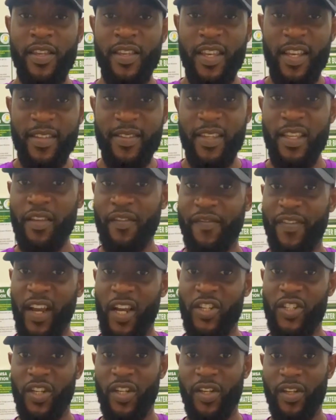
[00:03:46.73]
Yeast
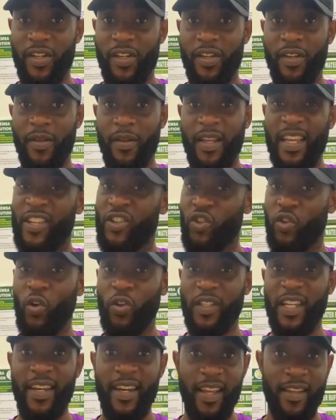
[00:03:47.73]
infection is
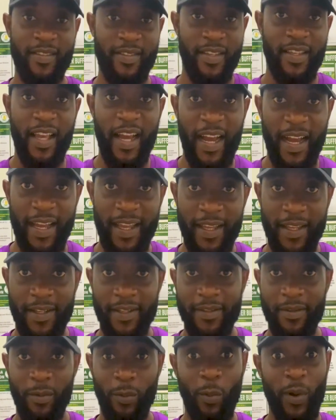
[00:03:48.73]
not an STI.
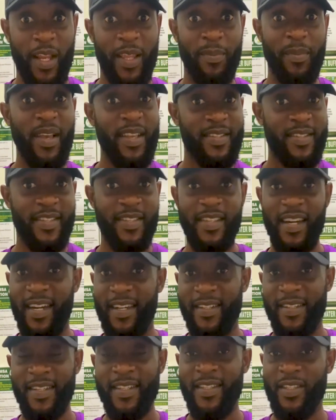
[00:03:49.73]
What it means is
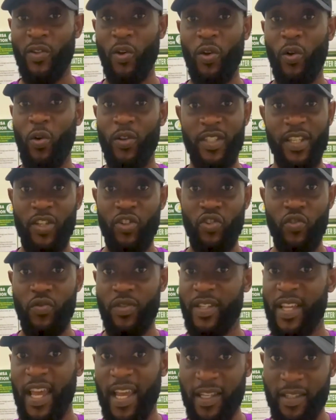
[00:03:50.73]
that it's not gotten through
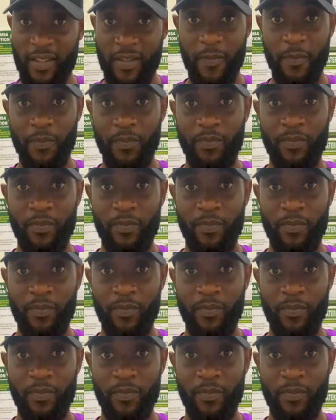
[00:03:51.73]
sex.